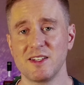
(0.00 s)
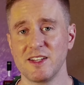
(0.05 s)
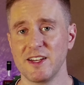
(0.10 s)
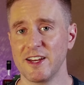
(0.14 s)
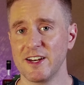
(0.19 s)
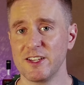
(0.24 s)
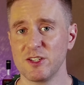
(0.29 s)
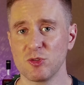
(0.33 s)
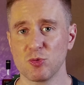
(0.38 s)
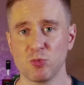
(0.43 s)

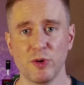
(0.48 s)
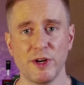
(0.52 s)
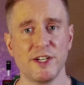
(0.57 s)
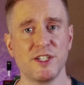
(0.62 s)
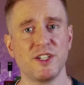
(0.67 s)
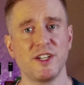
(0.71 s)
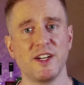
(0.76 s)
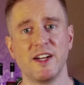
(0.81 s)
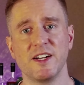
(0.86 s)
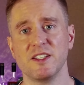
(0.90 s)
It is
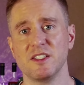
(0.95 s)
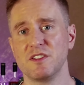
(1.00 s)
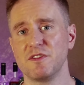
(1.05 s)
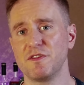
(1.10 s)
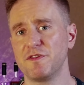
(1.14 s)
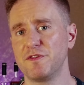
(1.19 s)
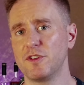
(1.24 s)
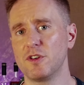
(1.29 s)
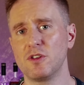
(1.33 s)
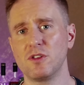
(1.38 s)
rich, it is
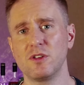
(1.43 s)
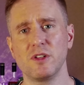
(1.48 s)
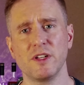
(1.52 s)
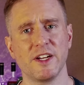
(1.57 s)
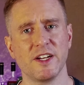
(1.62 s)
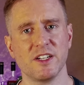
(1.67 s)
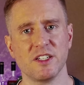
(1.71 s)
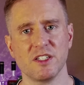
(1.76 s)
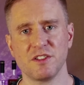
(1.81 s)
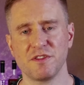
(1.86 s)
full,
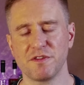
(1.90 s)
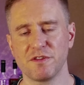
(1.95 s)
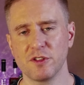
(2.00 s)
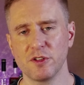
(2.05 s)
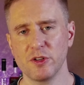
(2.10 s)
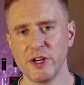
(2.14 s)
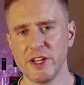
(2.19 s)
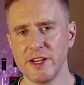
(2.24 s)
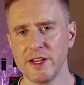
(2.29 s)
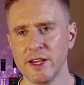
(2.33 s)
it is
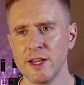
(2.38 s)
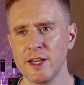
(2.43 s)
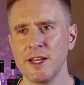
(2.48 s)
fruity.